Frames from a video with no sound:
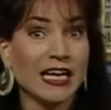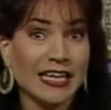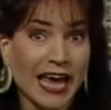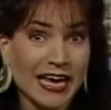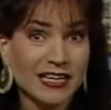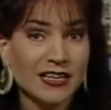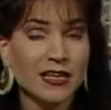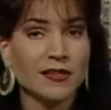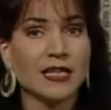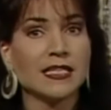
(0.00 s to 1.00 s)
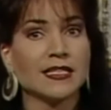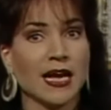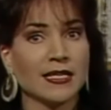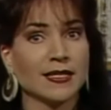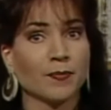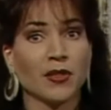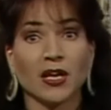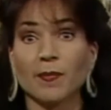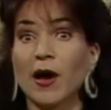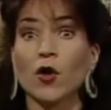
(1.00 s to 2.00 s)
Again, they state
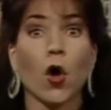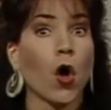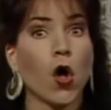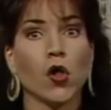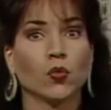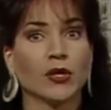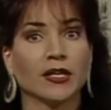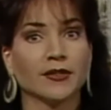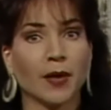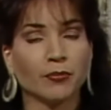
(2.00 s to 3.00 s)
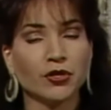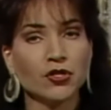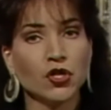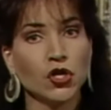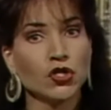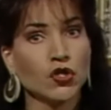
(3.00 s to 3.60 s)
something about all real numbers,